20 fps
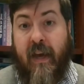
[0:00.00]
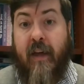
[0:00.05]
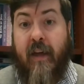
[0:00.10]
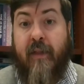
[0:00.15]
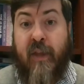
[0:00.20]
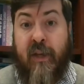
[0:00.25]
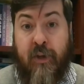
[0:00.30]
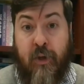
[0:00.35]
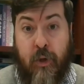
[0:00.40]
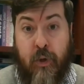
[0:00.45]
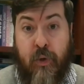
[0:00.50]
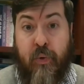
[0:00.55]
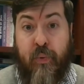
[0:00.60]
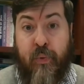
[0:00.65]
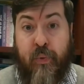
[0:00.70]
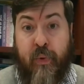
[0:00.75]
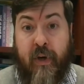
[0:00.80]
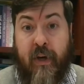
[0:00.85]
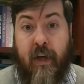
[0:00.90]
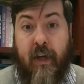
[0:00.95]
Then
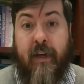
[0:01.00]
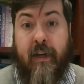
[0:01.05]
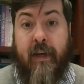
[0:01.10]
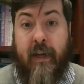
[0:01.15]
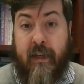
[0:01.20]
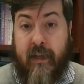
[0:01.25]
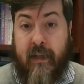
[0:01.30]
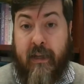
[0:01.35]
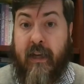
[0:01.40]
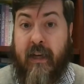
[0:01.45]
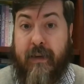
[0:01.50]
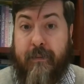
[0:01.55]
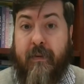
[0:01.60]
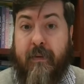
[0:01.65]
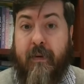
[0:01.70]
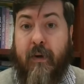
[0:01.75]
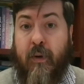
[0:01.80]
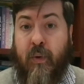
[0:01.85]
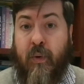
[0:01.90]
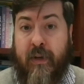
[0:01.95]
you can keep
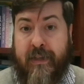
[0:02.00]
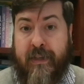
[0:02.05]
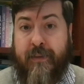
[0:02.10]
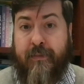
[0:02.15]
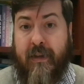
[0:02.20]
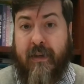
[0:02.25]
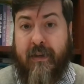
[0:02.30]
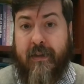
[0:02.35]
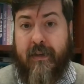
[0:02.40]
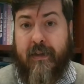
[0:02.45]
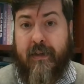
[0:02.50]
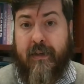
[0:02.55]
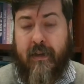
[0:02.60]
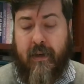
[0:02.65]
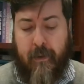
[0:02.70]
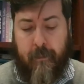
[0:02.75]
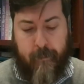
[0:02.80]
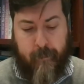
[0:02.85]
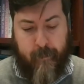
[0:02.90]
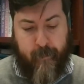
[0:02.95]
Christmas.
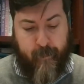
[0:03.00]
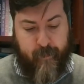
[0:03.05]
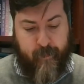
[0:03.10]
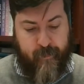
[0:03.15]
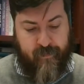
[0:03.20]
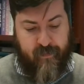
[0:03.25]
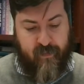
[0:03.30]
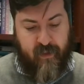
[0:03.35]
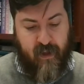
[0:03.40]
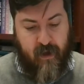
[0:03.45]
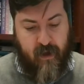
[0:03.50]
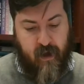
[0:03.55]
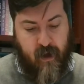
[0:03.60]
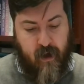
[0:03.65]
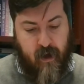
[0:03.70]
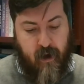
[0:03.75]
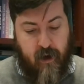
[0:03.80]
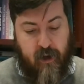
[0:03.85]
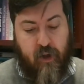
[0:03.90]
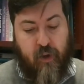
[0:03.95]

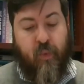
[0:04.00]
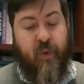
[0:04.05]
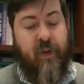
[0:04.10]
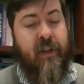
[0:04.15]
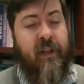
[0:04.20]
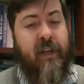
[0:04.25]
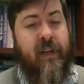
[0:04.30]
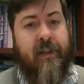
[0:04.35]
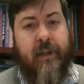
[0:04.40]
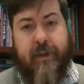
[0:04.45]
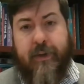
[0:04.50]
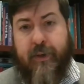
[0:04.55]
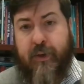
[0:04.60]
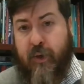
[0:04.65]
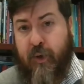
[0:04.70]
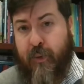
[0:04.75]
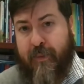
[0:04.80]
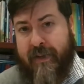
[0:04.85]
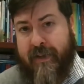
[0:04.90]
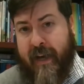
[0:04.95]
Are you willing to
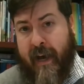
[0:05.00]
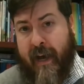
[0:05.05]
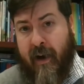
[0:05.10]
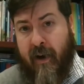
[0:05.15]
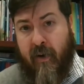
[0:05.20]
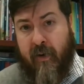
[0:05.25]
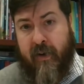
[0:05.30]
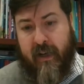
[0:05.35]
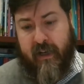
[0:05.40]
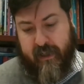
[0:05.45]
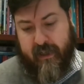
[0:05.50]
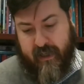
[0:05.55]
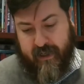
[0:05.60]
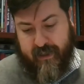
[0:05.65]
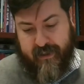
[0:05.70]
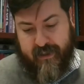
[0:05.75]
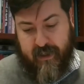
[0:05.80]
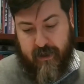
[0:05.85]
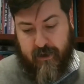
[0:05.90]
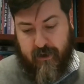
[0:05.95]
stoop down and
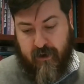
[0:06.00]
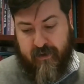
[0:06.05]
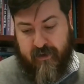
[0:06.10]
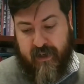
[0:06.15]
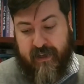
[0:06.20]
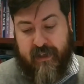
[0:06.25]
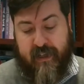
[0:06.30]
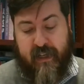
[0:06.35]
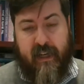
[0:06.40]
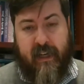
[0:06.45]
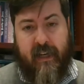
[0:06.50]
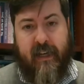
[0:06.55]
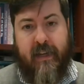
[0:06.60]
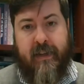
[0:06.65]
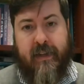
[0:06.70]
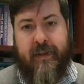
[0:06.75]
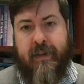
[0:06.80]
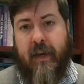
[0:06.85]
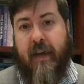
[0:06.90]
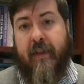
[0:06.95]
consider the
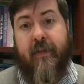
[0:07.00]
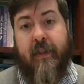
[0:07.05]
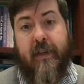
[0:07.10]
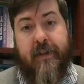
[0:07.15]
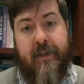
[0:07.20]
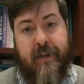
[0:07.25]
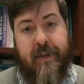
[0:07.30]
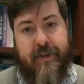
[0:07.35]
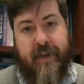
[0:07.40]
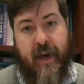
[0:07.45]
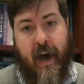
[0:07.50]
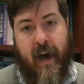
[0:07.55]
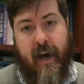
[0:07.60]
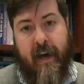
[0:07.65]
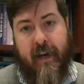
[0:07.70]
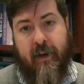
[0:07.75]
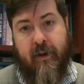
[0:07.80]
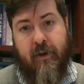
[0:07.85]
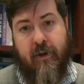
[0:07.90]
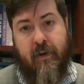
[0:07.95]
needs and the
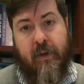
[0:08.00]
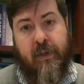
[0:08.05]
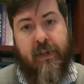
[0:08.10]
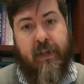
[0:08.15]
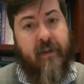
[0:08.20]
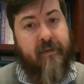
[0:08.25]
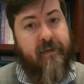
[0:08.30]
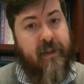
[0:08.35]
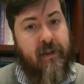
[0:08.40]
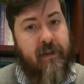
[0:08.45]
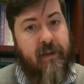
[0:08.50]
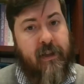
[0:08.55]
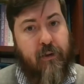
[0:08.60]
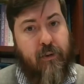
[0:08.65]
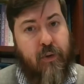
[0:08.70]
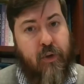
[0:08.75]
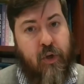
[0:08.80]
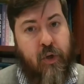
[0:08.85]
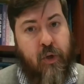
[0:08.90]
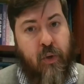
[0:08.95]
desires of the
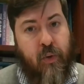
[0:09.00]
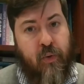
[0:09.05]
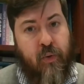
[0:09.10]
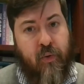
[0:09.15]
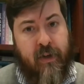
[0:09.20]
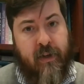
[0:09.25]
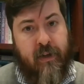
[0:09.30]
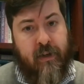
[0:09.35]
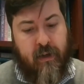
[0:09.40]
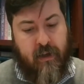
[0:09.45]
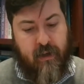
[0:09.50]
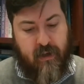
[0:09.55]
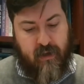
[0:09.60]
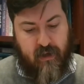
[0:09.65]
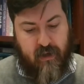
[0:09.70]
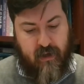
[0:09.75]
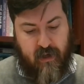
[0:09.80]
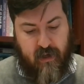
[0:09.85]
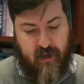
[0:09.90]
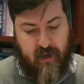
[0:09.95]
little children?
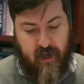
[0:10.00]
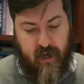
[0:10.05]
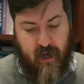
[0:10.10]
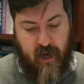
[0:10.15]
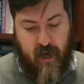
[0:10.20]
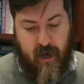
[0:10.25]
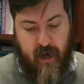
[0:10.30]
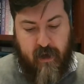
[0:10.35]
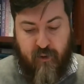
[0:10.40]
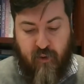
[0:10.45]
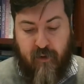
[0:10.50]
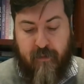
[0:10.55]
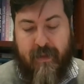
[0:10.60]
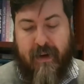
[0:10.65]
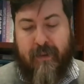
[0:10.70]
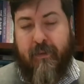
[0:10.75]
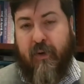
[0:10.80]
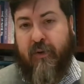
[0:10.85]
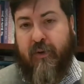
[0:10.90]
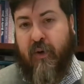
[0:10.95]
To
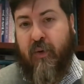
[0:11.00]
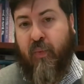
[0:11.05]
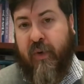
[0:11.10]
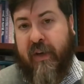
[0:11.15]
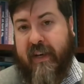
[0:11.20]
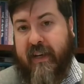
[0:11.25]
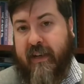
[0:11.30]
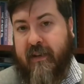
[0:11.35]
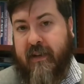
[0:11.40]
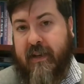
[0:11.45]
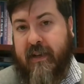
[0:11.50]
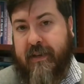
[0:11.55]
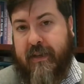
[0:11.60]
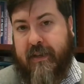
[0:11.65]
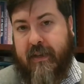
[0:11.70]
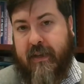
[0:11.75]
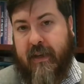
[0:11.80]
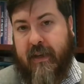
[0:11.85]
remember the weakness